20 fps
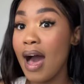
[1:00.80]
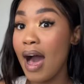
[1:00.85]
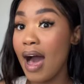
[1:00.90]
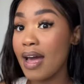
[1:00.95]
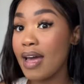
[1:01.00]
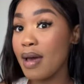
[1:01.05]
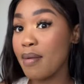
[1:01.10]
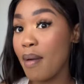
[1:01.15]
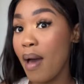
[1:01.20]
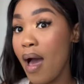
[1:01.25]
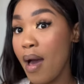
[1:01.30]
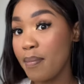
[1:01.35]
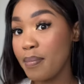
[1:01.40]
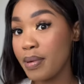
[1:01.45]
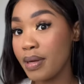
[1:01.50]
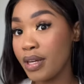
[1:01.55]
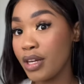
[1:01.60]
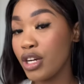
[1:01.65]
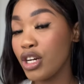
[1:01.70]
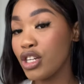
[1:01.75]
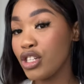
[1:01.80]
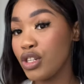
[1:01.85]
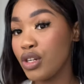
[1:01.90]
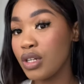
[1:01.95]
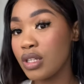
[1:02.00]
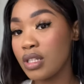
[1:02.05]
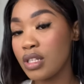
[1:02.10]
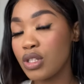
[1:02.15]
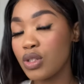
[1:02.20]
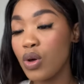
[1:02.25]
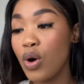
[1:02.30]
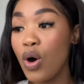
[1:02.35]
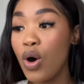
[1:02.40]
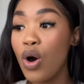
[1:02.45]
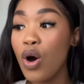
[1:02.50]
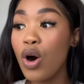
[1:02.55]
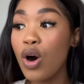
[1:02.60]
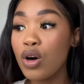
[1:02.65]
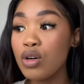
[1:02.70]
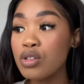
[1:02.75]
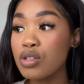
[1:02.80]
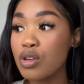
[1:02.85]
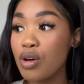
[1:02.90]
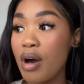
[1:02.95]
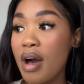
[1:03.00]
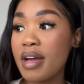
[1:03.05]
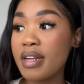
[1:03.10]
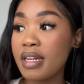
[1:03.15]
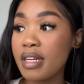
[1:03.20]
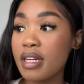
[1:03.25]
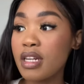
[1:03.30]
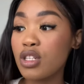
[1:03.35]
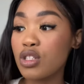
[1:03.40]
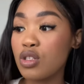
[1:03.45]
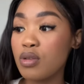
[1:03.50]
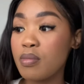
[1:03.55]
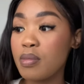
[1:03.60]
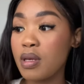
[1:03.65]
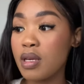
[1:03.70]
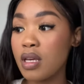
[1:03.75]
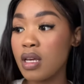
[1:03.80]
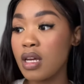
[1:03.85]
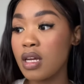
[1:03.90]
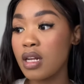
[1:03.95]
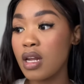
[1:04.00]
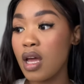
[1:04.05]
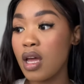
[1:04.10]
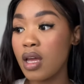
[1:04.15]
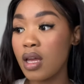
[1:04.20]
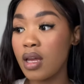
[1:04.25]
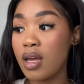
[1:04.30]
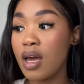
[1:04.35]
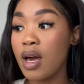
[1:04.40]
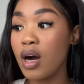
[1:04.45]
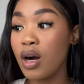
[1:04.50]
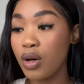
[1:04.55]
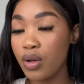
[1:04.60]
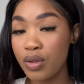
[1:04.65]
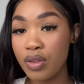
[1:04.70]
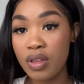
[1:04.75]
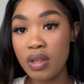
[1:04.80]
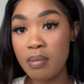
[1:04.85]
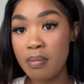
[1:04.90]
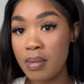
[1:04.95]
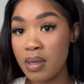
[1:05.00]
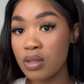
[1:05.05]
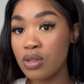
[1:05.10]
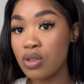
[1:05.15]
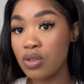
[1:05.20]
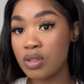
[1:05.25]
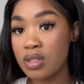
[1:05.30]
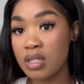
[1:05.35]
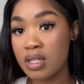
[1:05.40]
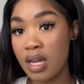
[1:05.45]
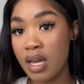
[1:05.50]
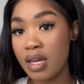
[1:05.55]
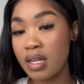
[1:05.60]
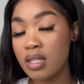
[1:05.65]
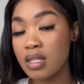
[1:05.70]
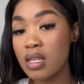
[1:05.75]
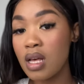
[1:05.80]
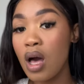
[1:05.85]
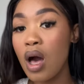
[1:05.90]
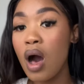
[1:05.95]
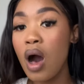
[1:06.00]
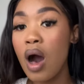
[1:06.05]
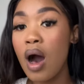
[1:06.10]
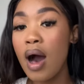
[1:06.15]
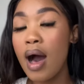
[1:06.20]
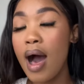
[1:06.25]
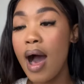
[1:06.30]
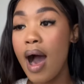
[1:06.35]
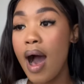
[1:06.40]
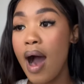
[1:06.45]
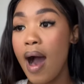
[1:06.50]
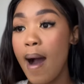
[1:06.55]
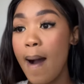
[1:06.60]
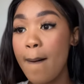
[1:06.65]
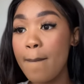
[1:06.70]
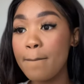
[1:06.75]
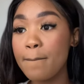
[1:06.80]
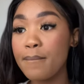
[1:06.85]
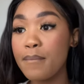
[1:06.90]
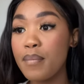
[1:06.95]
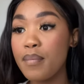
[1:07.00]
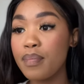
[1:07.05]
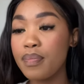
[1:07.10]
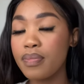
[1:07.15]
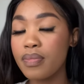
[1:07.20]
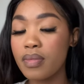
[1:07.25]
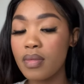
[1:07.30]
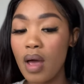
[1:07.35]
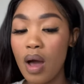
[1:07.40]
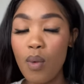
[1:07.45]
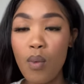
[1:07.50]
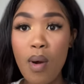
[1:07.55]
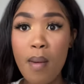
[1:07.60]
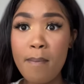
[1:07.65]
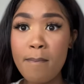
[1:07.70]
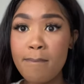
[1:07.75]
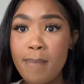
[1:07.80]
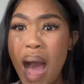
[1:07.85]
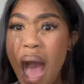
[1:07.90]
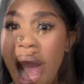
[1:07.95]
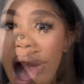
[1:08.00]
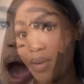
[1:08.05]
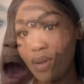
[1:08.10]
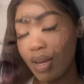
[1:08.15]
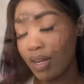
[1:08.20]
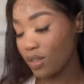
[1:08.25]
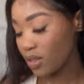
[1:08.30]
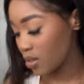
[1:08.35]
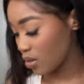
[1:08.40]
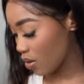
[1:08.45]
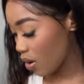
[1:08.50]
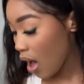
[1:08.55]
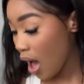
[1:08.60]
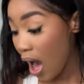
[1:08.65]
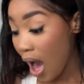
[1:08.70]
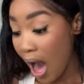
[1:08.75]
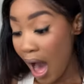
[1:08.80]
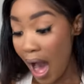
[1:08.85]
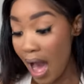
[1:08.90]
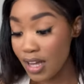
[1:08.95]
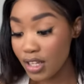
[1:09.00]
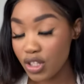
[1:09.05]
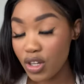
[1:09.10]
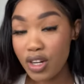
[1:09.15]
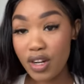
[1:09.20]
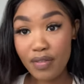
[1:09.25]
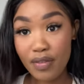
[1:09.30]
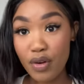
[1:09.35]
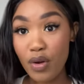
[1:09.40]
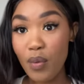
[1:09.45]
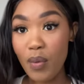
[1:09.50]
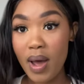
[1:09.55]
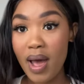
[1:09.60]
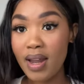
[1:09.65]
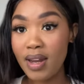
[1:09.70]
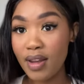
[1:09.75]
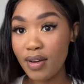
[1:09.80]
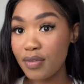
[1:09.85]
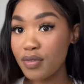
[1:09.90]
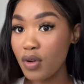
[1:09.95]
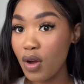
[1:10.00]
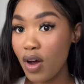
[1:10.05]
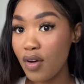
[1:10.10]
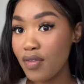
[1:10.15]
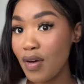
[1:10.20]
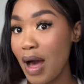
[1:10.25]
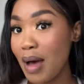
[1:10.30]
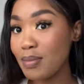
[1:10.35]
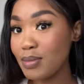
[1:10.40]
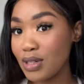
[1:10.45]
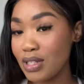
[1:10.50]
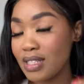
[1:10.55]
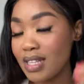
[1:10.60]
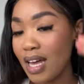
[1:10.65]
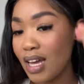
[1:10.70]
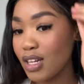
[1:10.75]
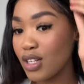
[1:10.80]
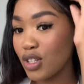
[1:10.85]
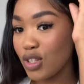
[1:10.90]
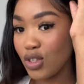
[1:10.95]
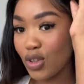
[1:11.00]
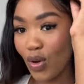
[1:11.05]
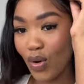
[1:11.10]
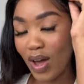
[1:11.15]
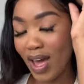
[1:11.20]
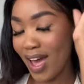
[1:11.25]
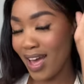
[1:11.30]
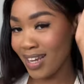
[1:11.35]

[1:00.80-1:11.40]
I am happy doing this. Also, I needed to be in a healthy mental state. However, you guys know, I don't even know where I left off. I'm just like so.